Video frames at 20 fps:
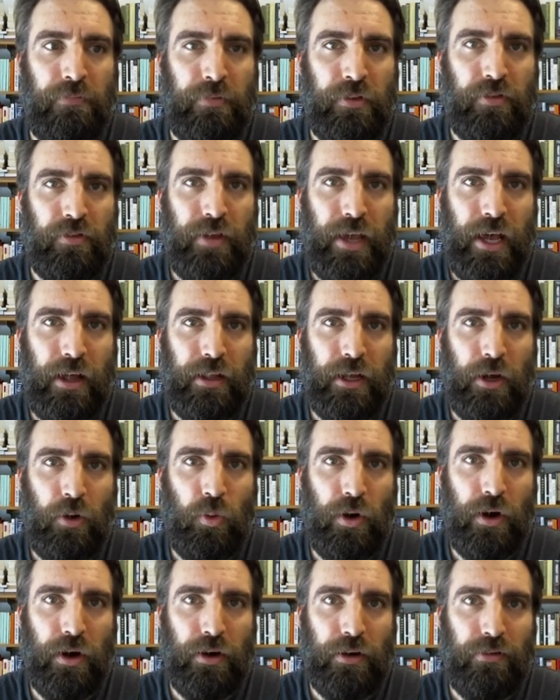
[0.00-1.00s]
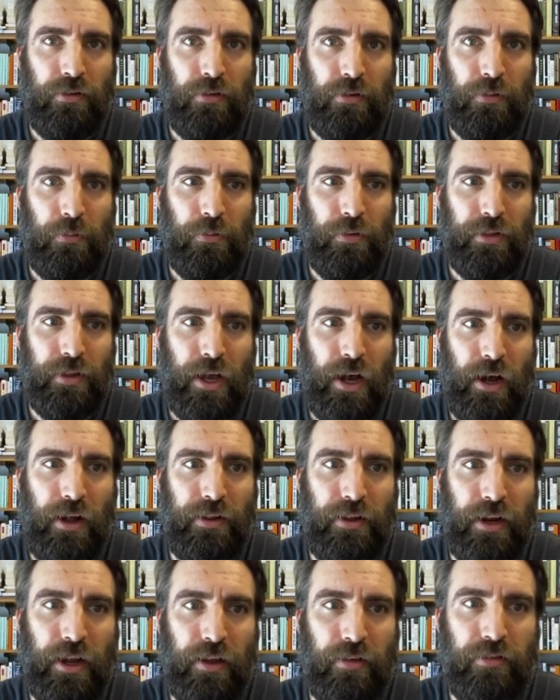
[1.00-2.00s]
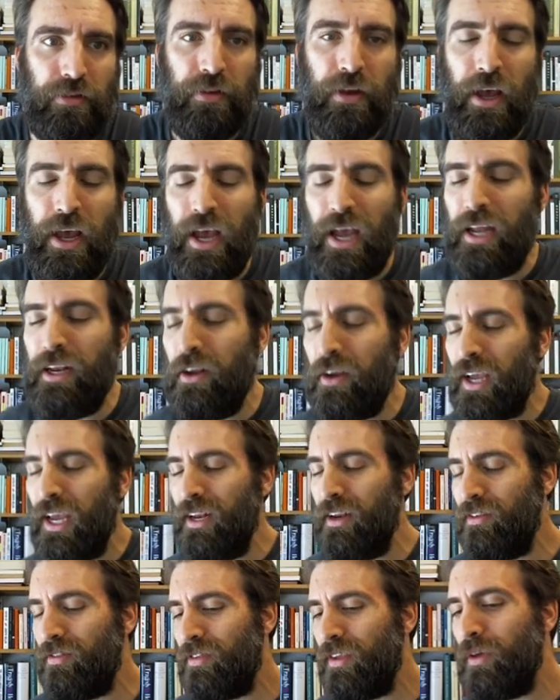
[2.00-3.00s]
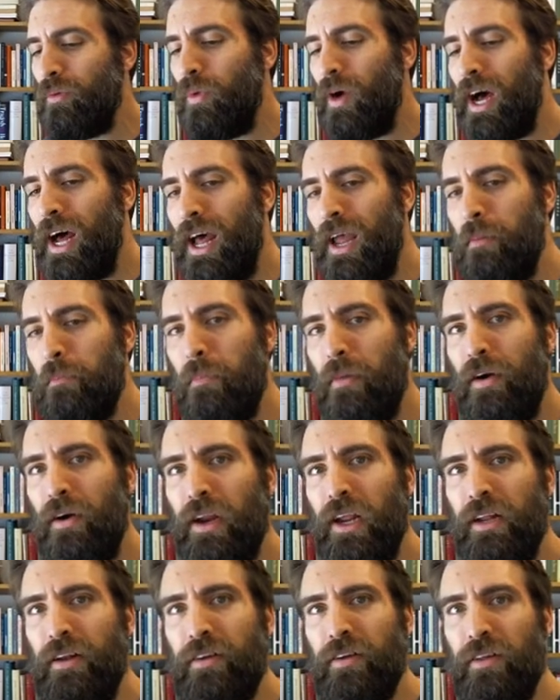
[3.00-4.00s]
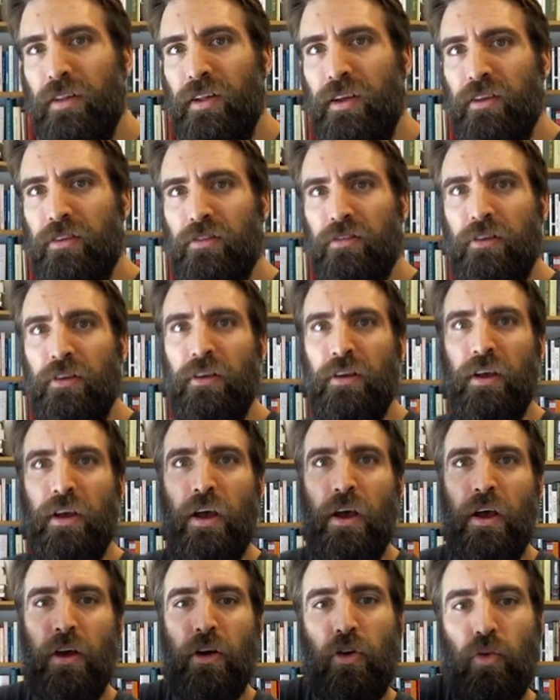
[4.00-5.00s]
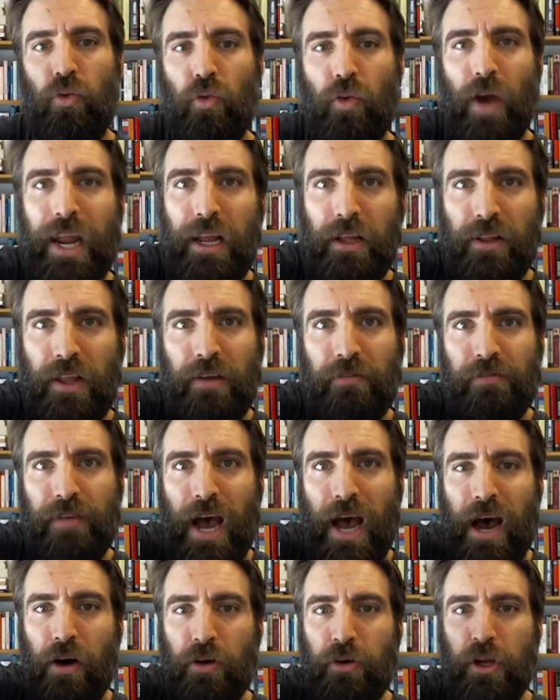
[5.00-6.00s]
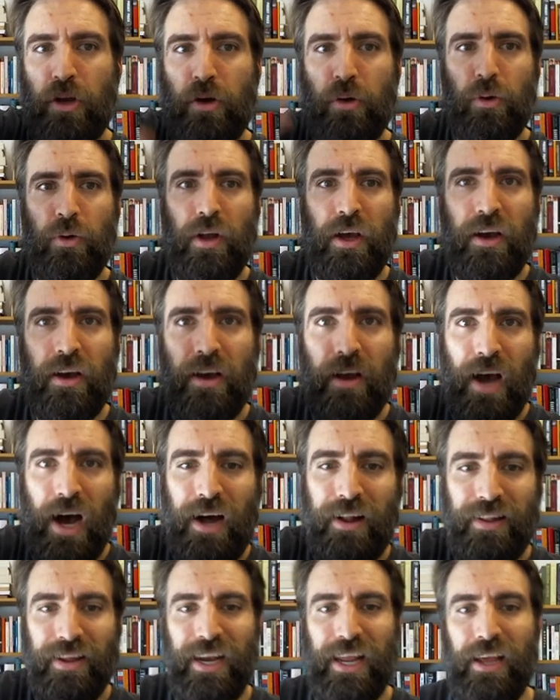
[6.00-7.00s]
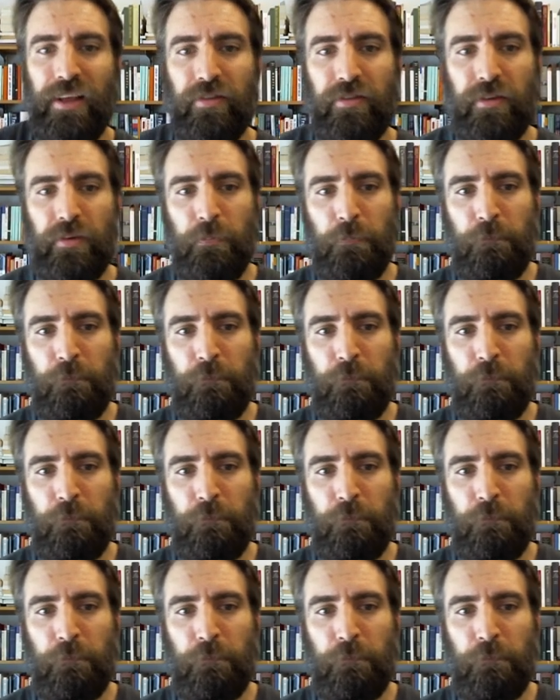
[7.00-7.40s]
See how that works with colonies. And you, can you see why mercantilists greatly valued colonies?